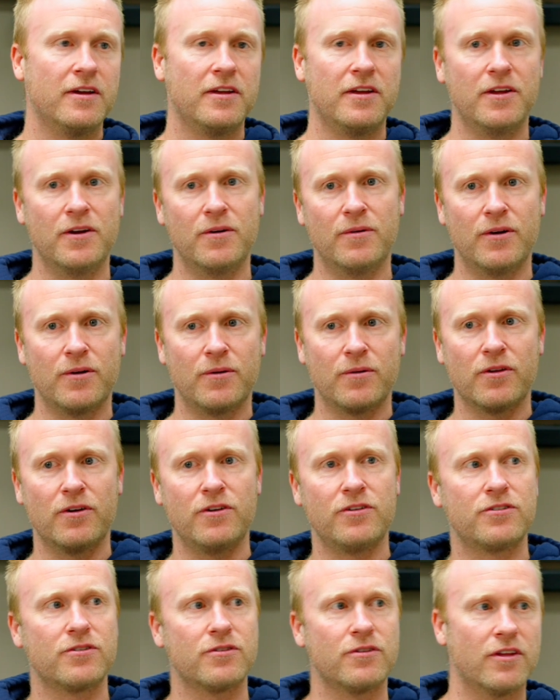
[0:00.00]
and all
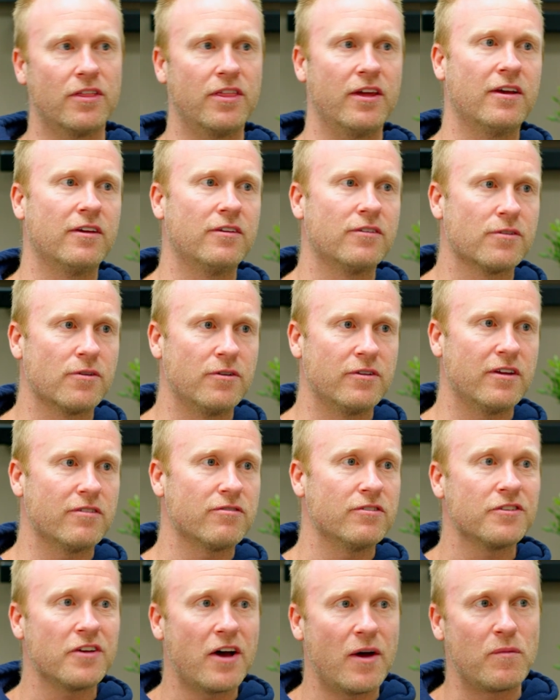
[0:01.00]
those sort of things, or a
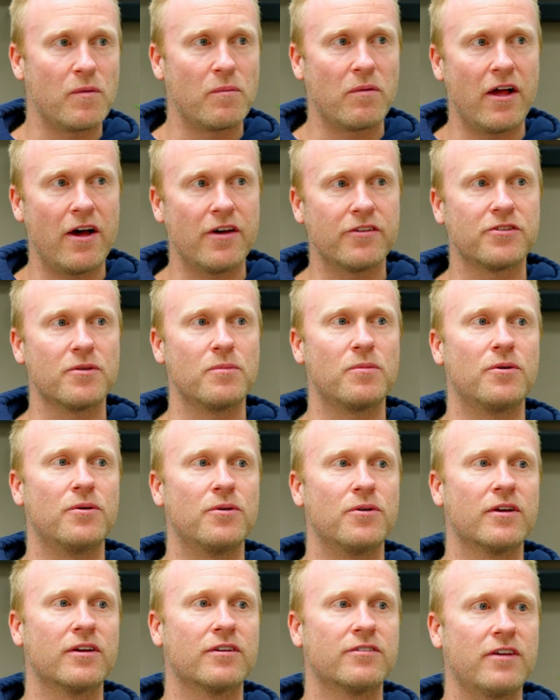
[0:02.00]
different type of
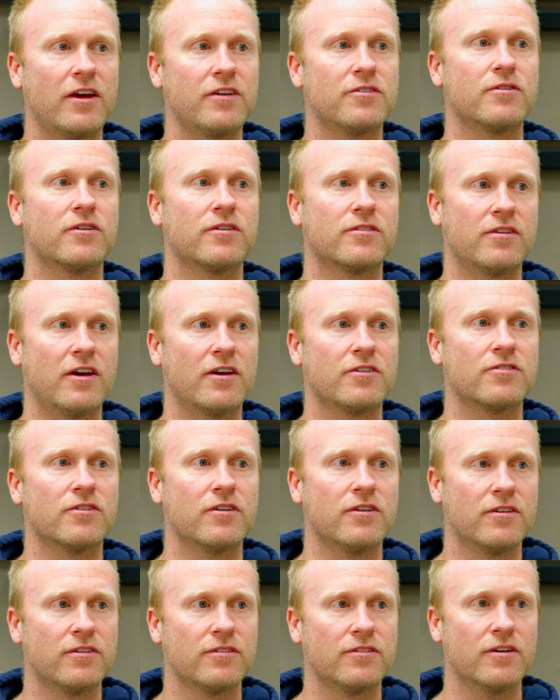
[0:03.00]
plasterboard, et cetera, et
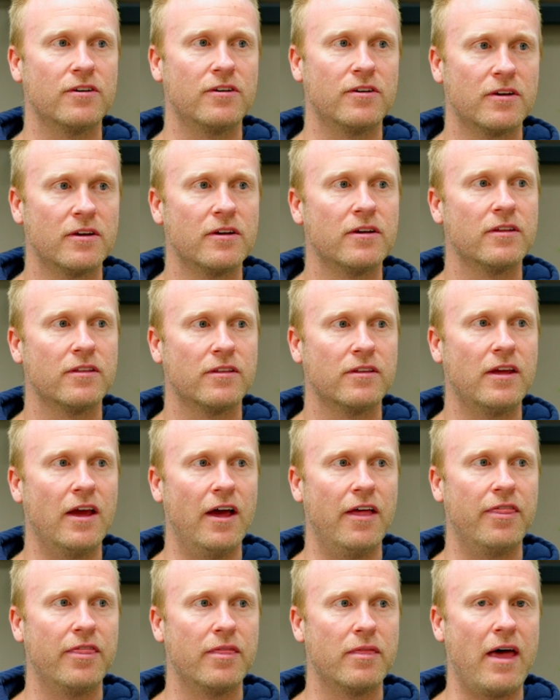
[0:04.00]
cetera. So
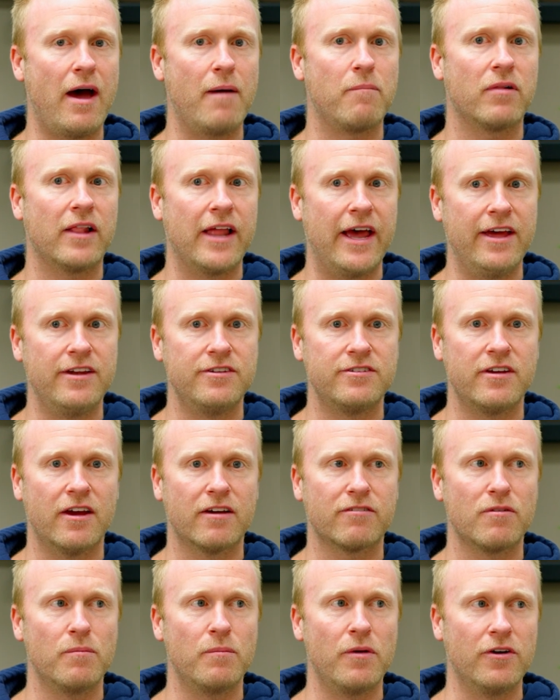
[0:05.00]
that plan
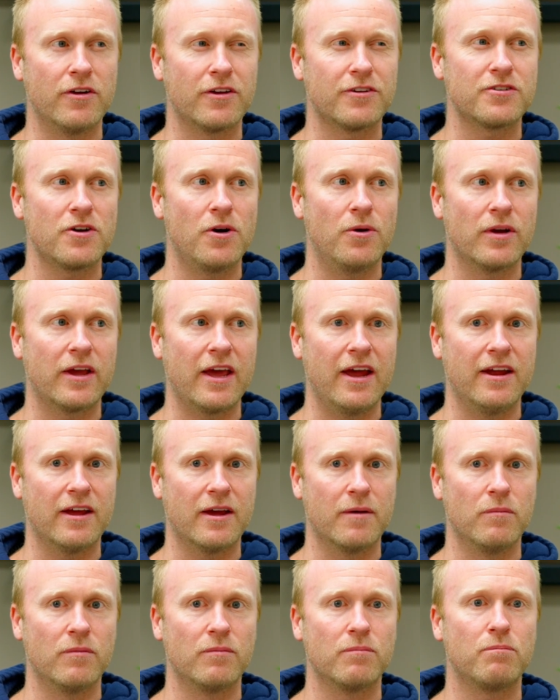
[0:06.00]
check from building control and getting
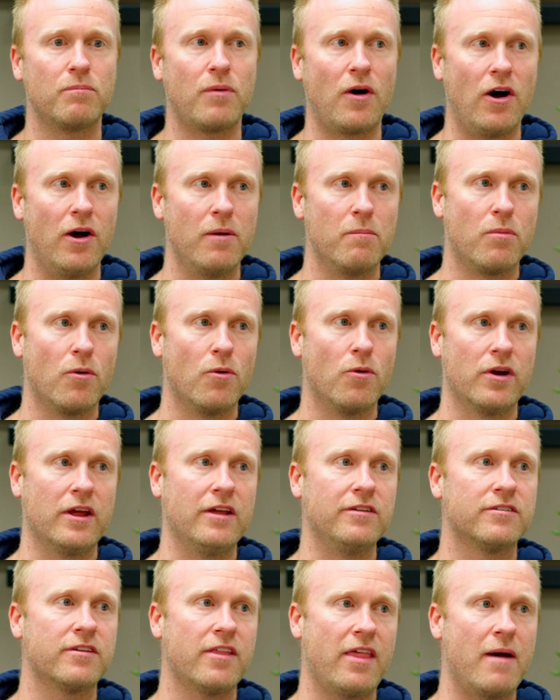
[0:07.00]
them bought
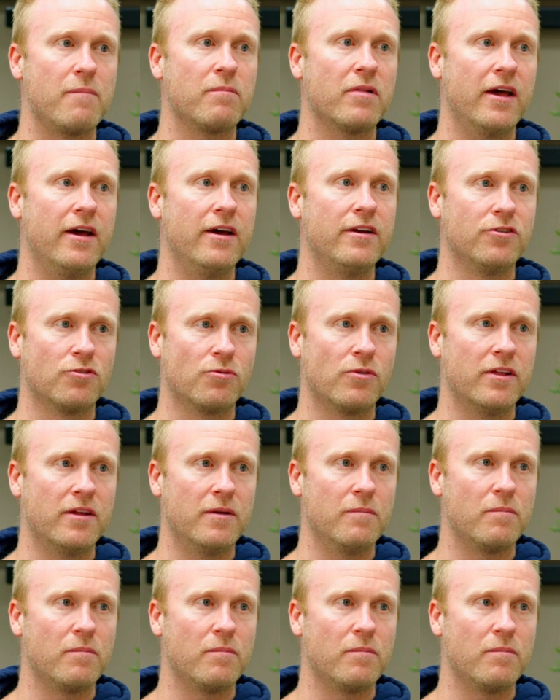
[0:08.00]
into that plan is really